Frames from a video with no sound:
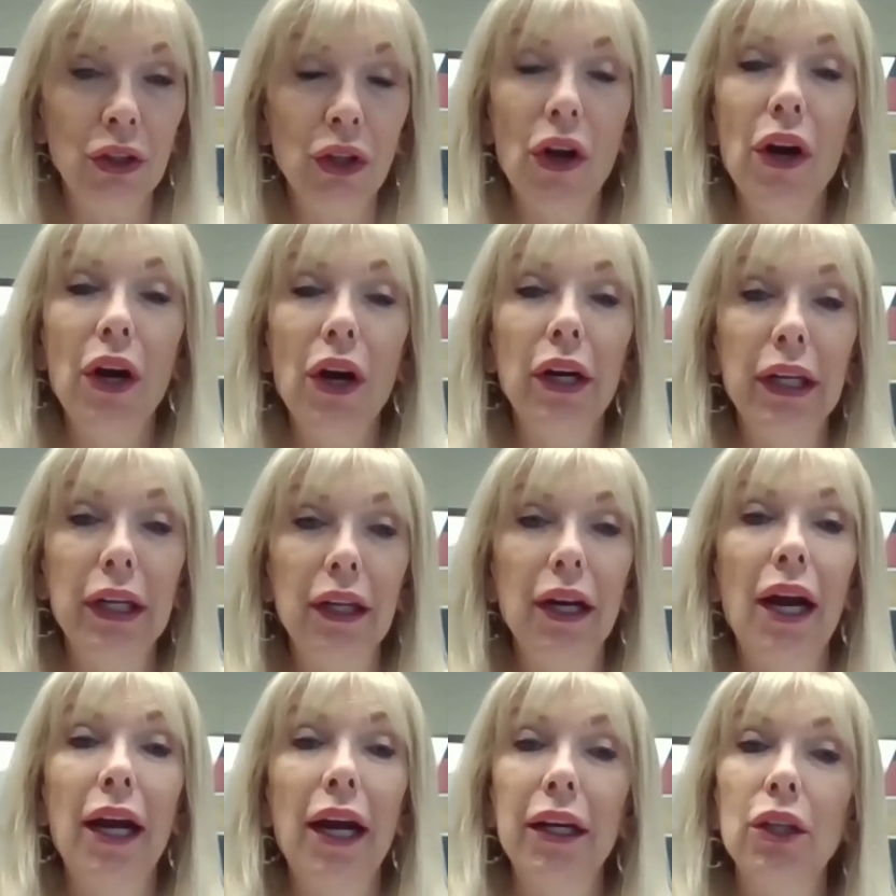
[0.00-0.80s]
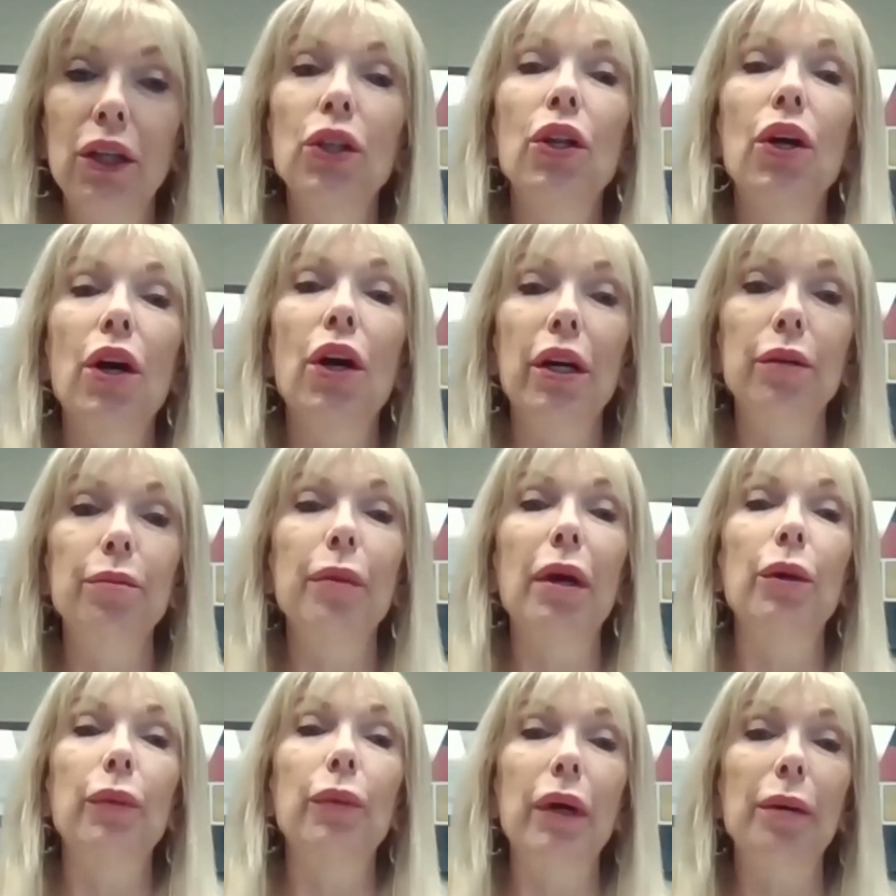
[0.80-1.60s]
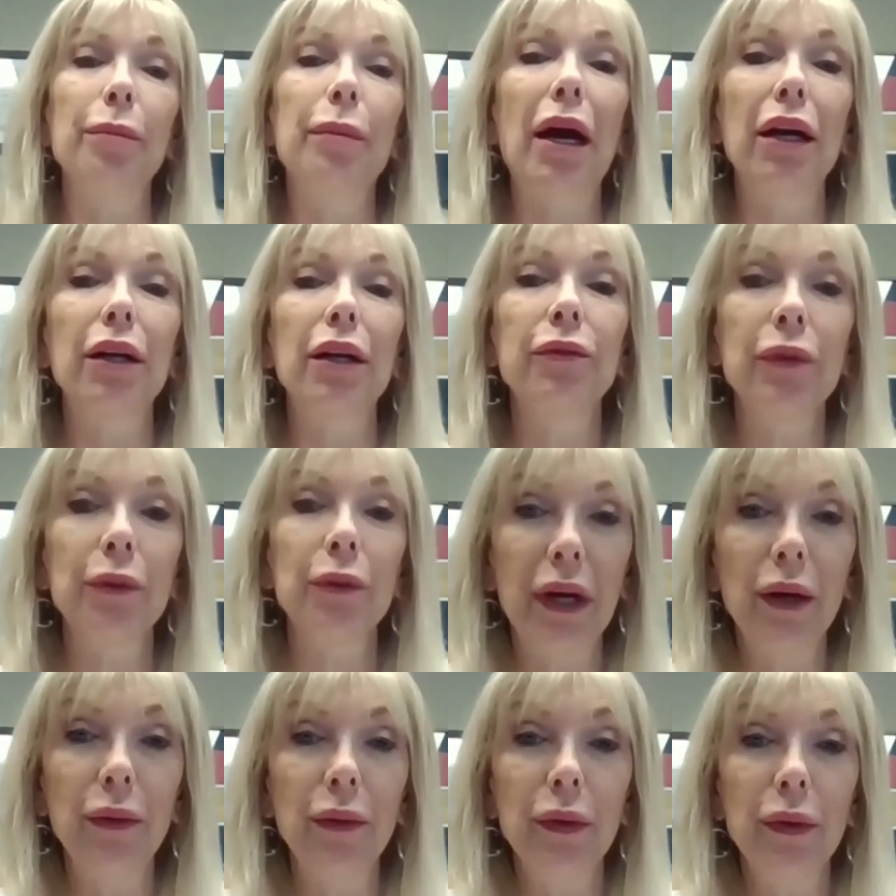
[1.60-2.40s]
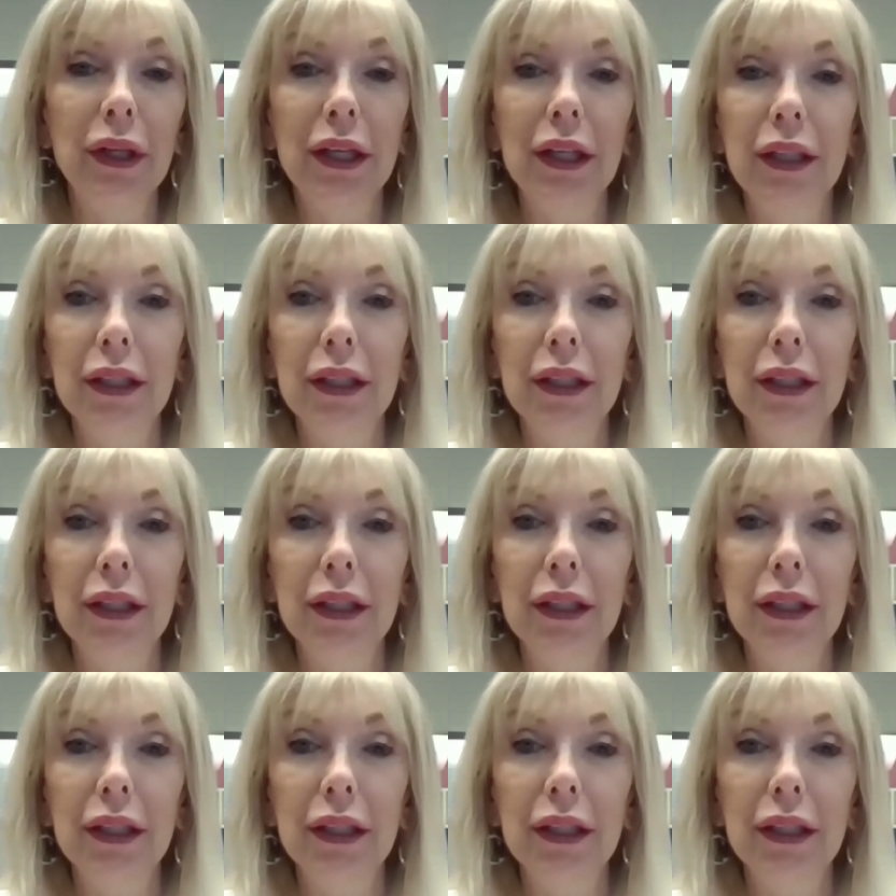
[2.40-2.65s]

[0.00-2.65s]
clawing, I clawed my way back from that one.